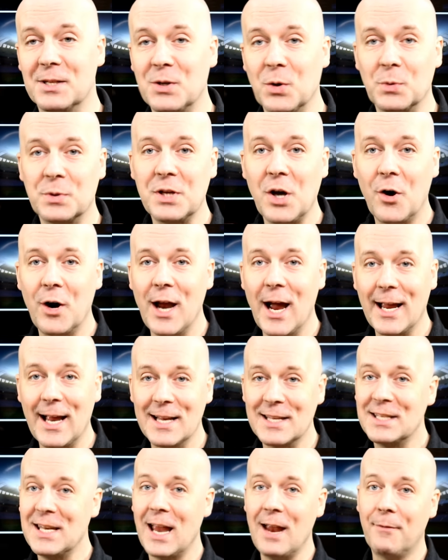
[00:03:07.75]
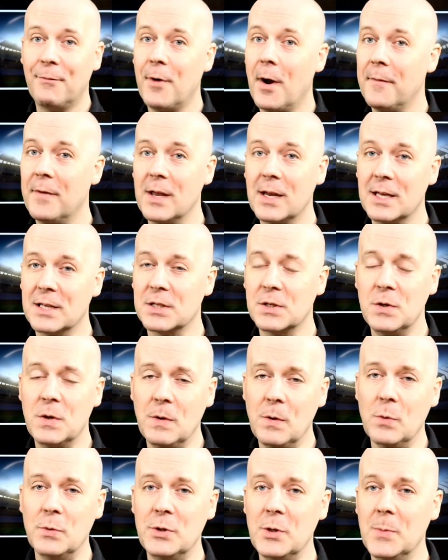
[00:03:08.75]
So sorry, I gotta stay in front of it because
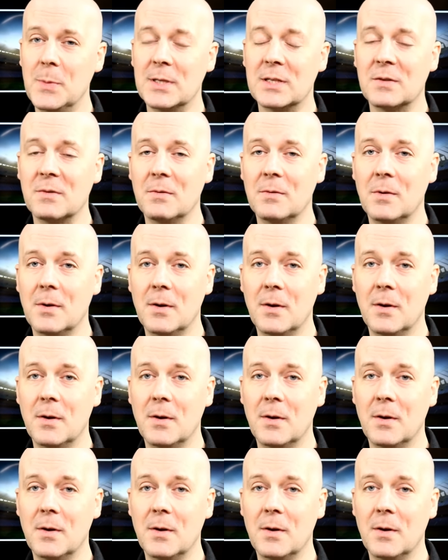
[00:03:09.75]
YouTube is